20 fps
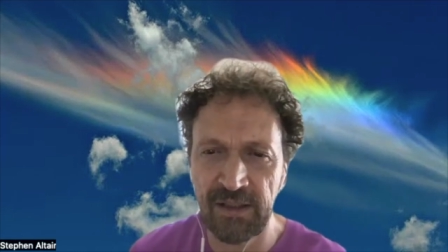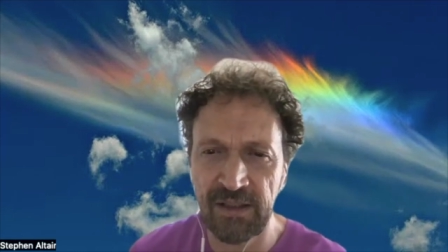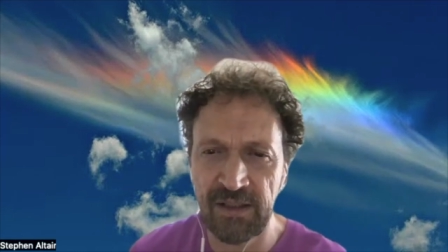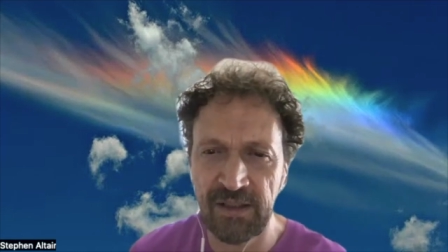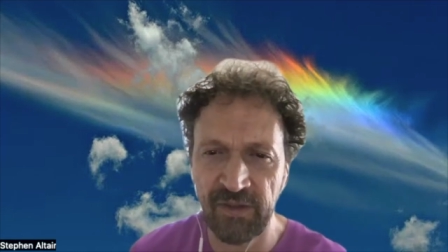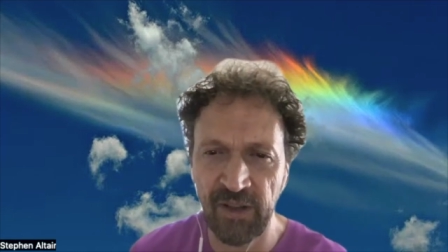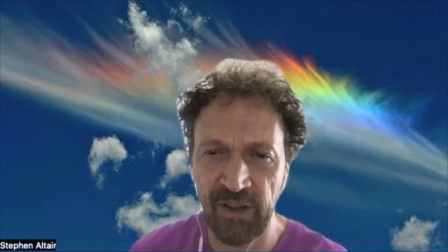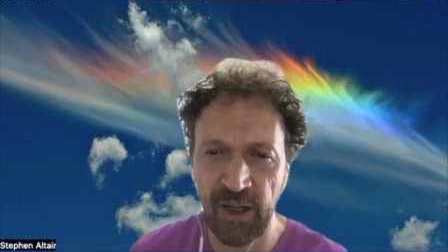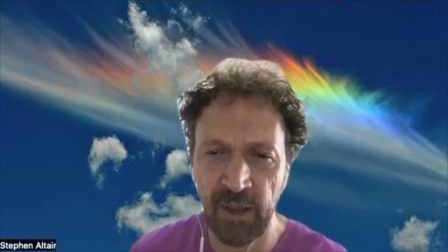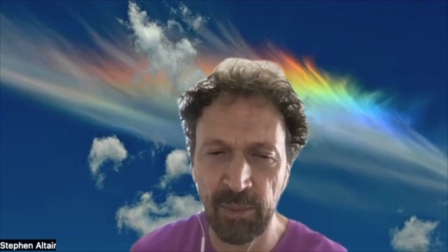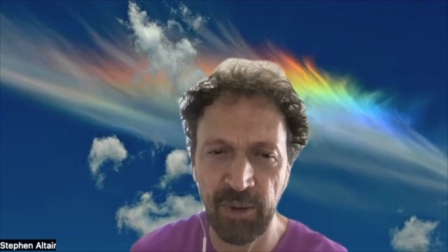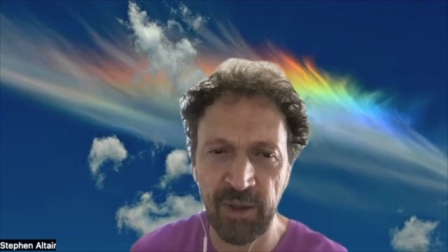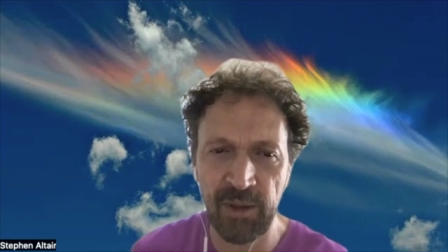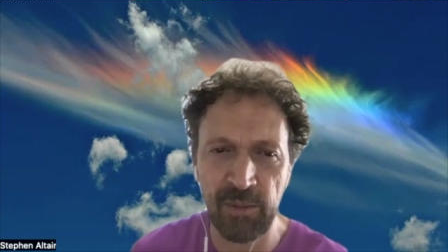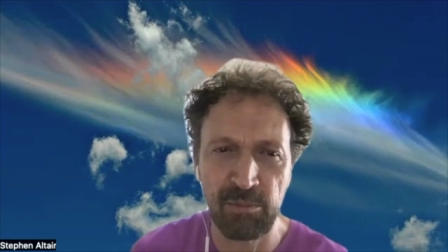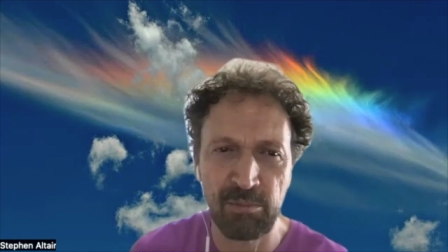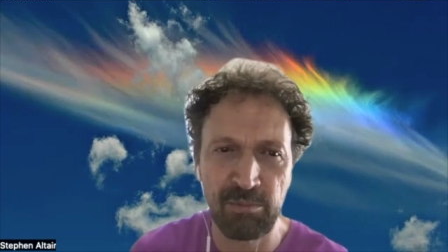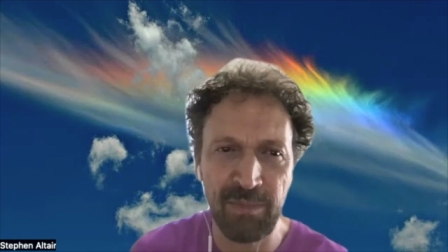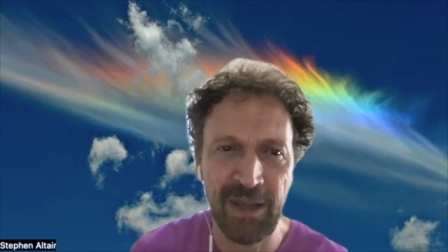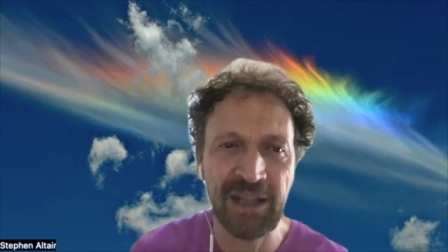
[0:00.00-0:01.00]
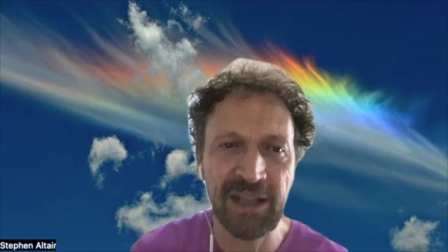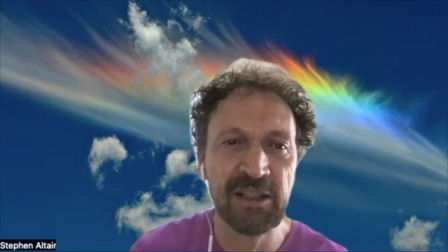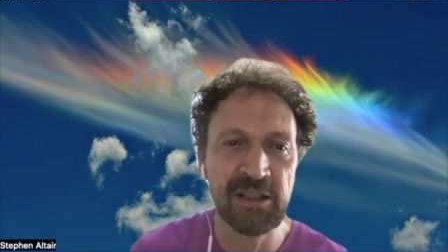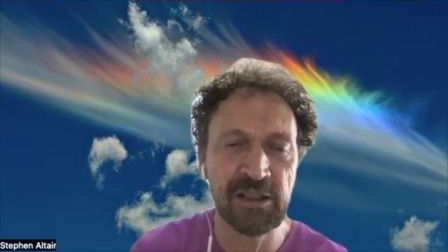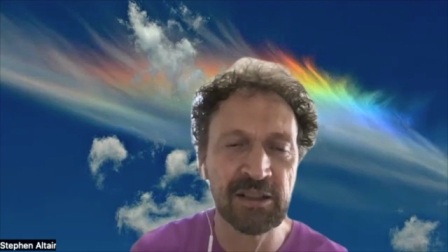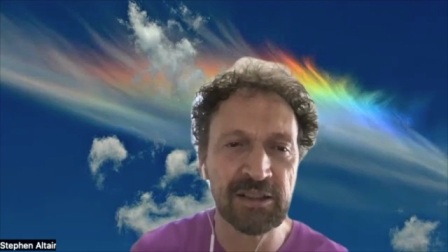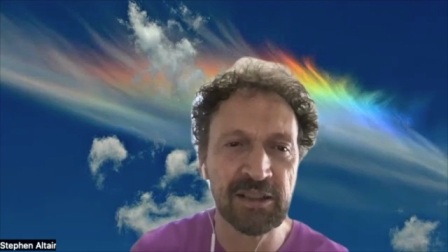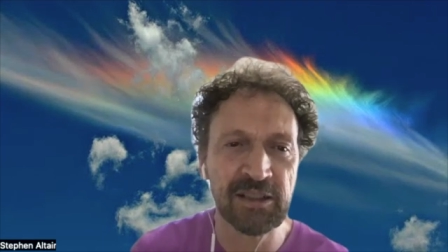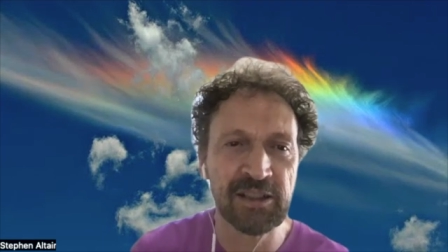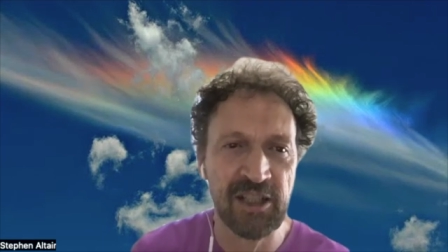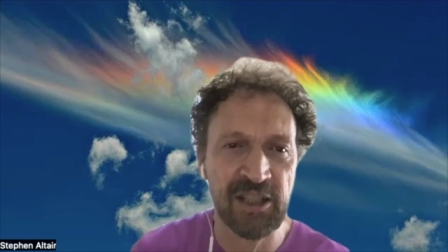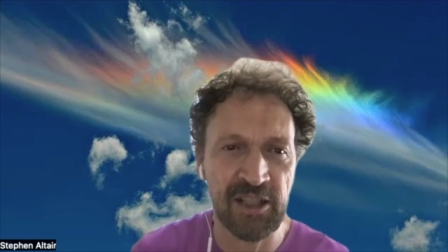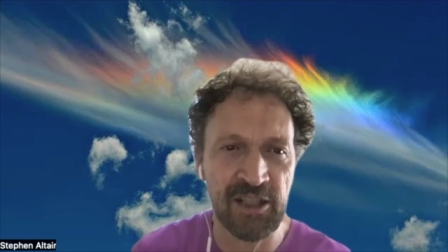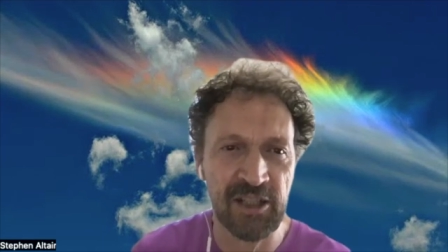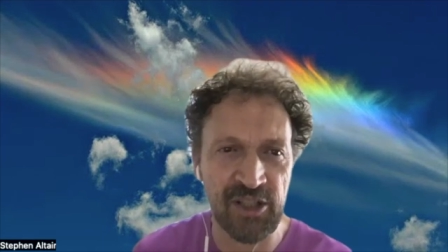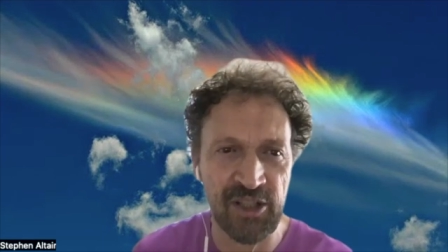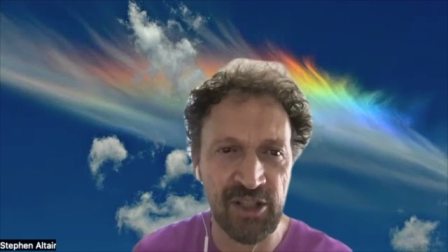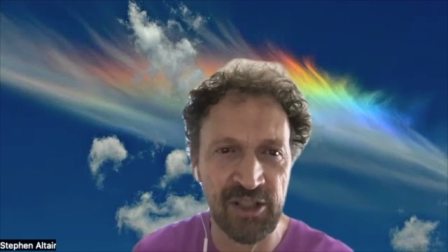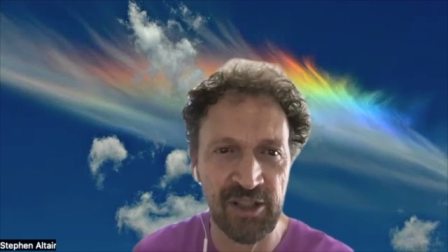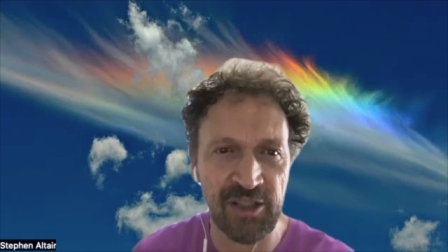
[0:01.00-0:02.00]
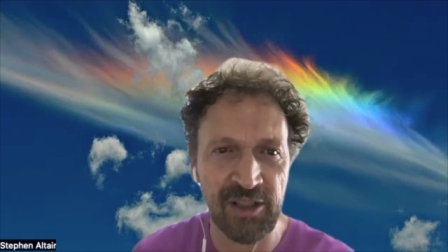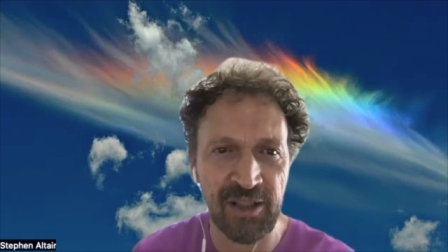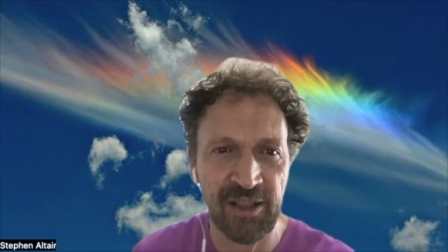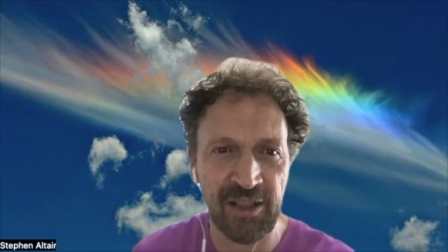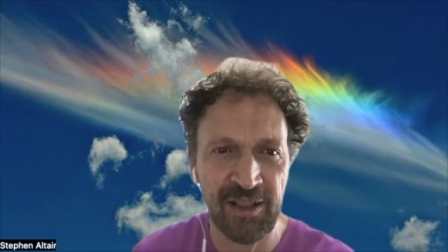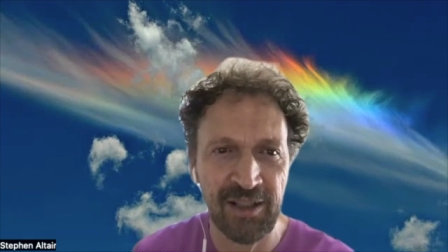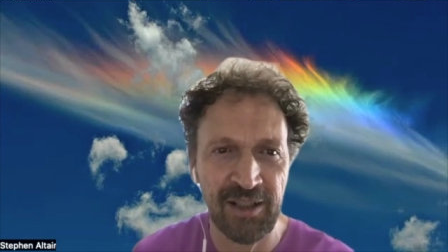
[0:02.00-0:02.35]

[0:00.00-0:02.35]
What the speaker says: developing mental attention